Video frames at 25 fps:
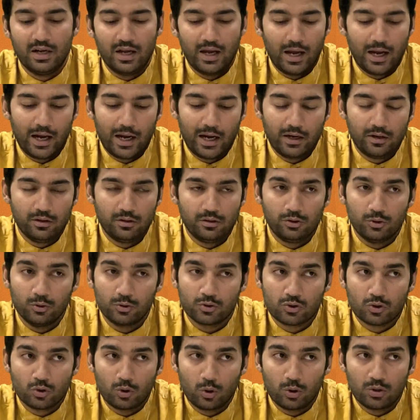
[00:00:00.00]
and you
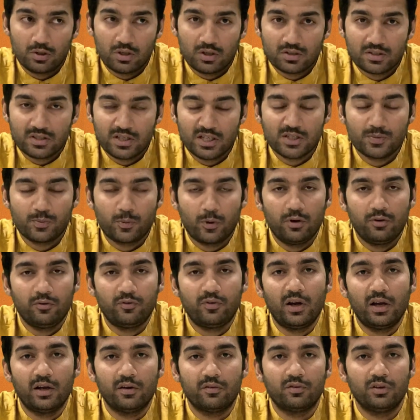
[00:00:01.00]
scored
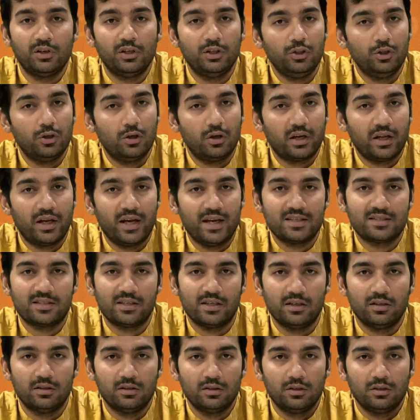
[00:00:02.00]
6.5 in your essay.